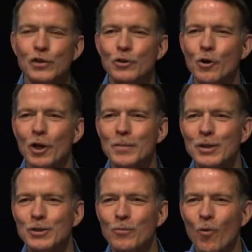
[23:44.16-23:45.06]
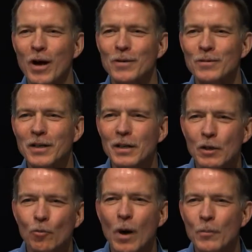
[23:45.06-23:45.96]
You only mentioned one
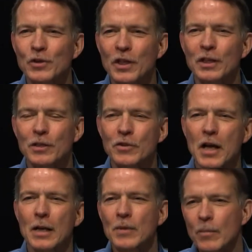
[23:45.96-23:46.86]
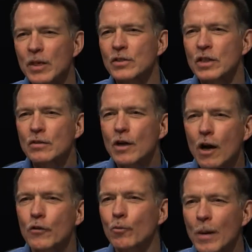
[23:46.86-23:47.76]
representative's name. That means that
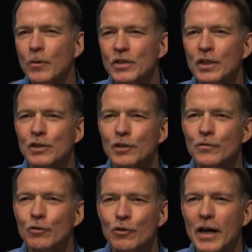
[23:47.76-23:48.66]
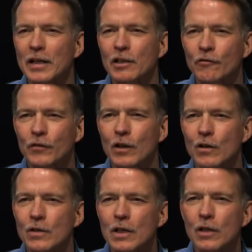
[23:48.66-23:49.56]
other representatives are dragging their feet on
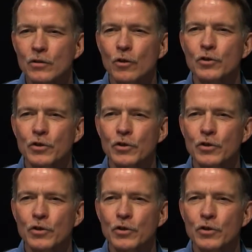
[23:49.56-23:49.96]
uh, uh, Social